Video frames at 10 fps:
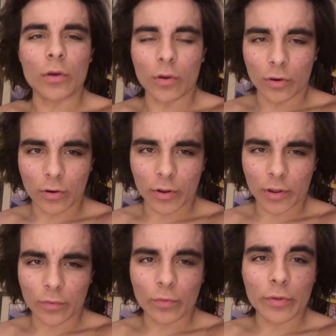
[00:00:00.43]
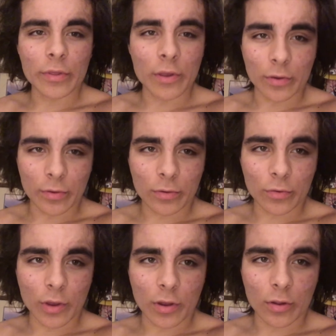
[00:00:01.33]
Alright, what the hell's
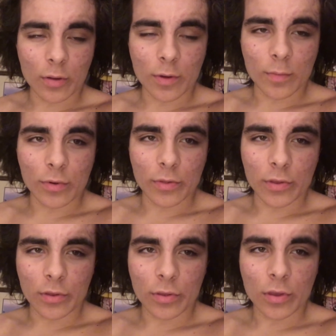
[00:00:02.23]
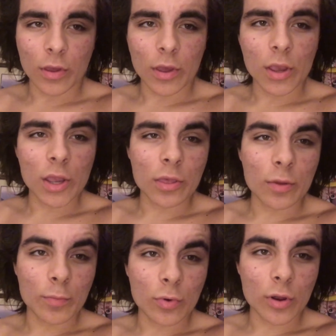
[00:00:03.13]
cracking, hello brothers? It's the
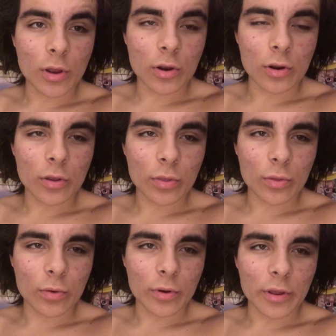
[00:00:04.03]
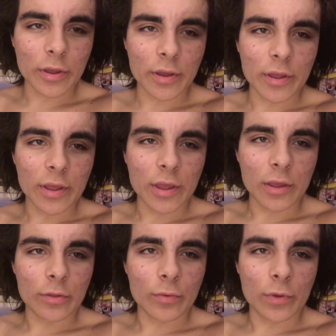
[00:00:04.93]
boy Arasoria,
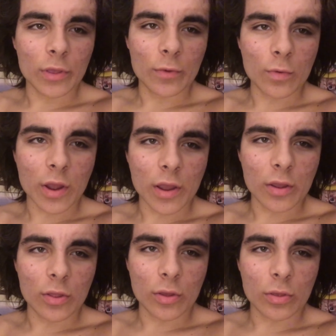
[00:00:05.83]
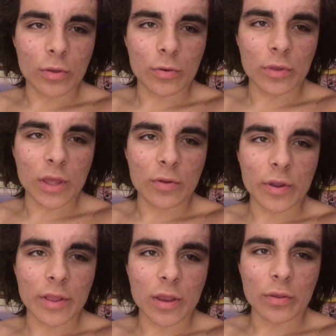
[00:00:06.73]
and the reason why I look so dead
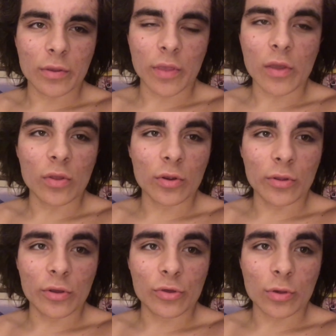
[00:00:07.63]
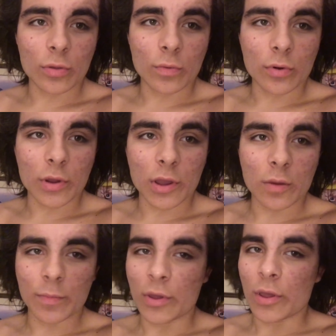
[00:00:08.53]
right now is because I literally just woke
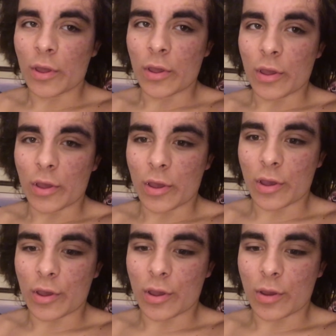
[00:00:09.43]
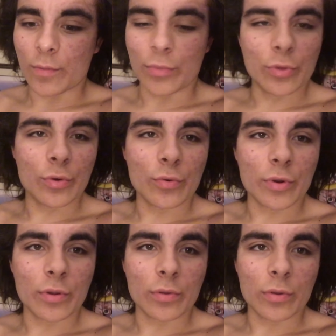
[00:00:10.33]
up. Uh, I'm
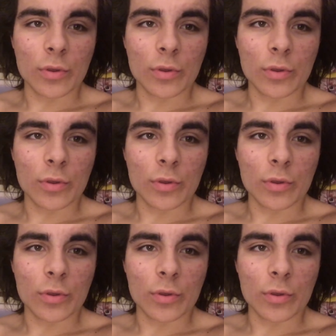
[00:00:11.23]
doing